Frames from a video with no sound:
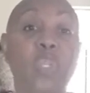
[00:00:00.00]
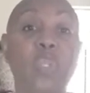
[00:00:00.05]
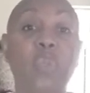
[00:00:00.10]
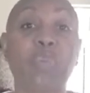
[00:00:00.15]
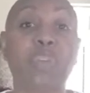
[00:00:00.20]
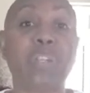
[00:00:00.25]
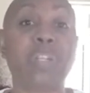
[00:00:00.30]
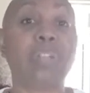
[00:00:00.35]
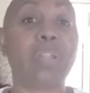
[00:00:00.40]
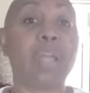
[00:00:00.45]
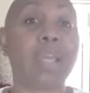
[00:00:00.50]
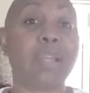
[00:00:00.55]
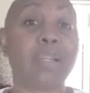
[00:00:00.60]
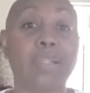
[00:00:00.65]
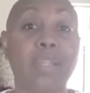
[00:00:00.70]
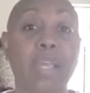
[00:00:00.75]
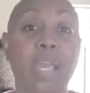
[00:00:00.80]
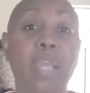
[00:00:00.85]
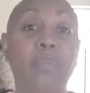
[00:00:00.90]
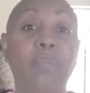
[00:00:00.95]
spend a lot of
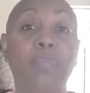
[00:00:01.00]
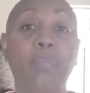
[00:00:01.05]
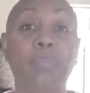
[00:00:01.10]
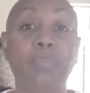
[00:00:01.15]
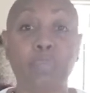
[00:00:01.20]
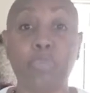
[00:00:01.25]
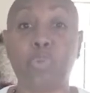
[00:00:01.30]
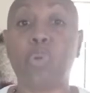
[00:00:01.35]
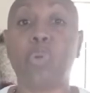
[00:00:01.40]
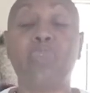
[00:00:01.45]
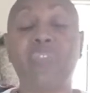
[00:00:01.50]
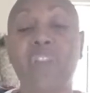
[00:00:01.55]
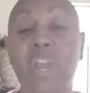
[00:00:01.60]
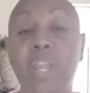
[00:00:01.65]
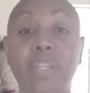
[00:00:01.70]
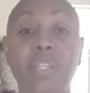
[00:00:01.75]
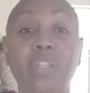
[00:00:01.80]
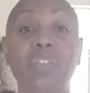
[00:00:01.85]
time providing